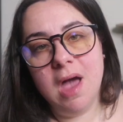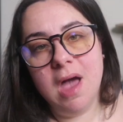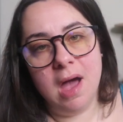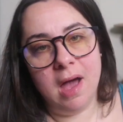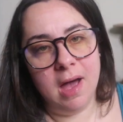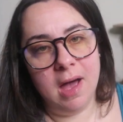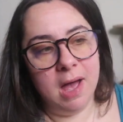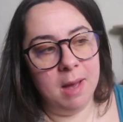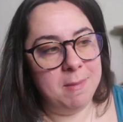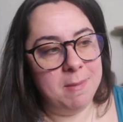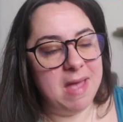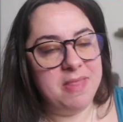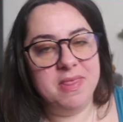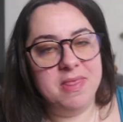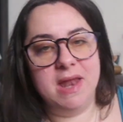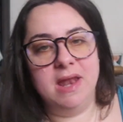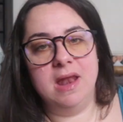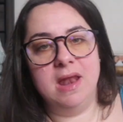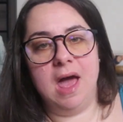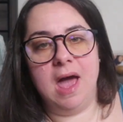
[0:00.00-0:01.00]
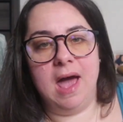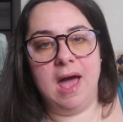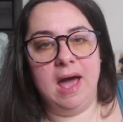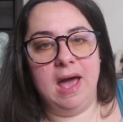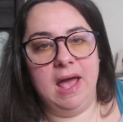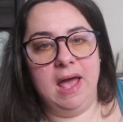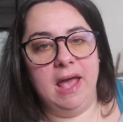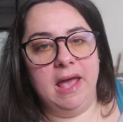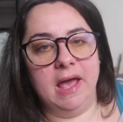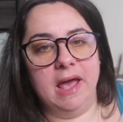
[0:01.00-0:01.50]
Um, and then
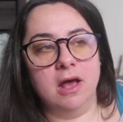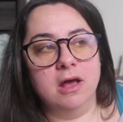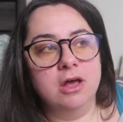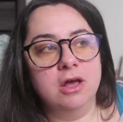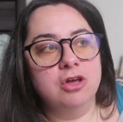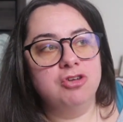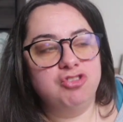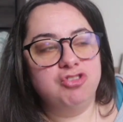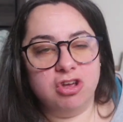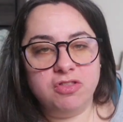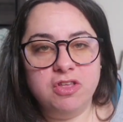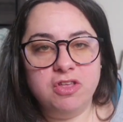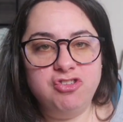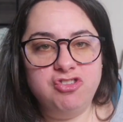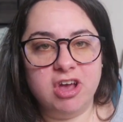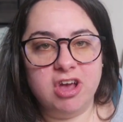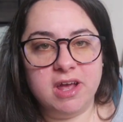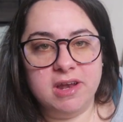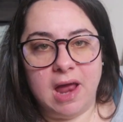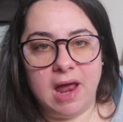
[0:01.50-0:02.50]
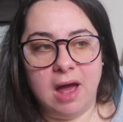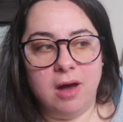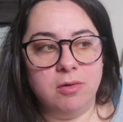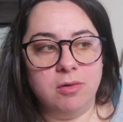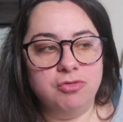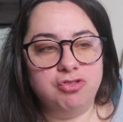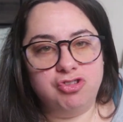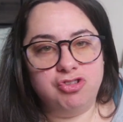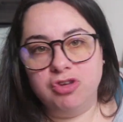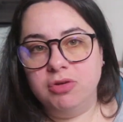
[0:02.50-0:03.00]
I took the chicken
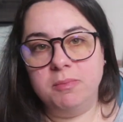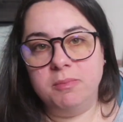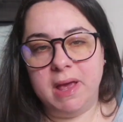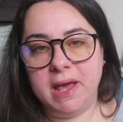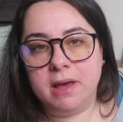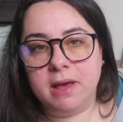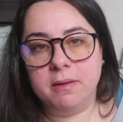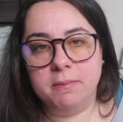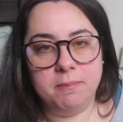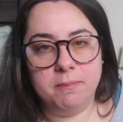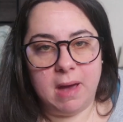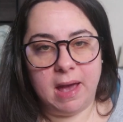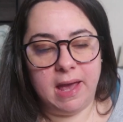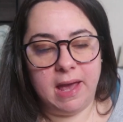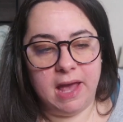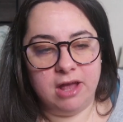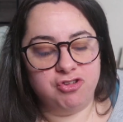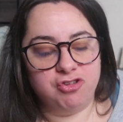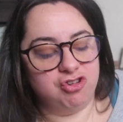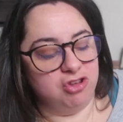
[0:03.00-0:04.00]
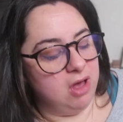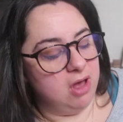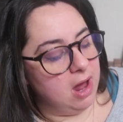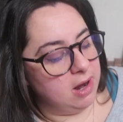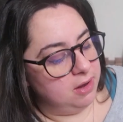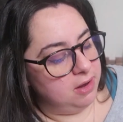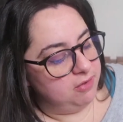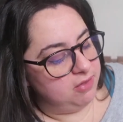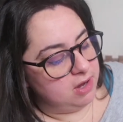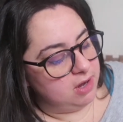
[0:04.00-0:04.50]
out to make my
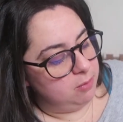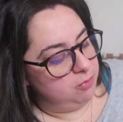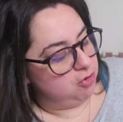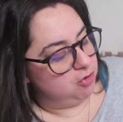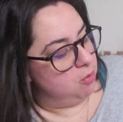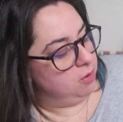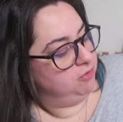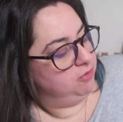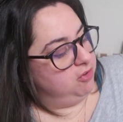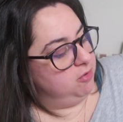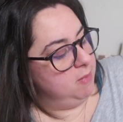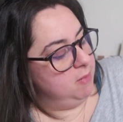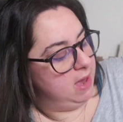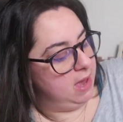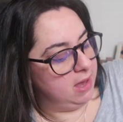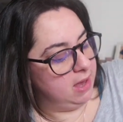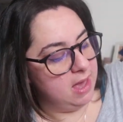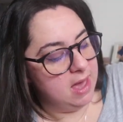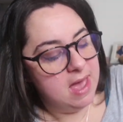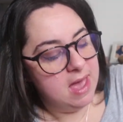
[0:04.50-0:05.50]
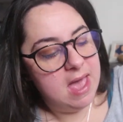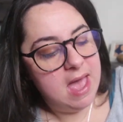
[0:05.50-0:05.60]
enchiladas that I was going to make.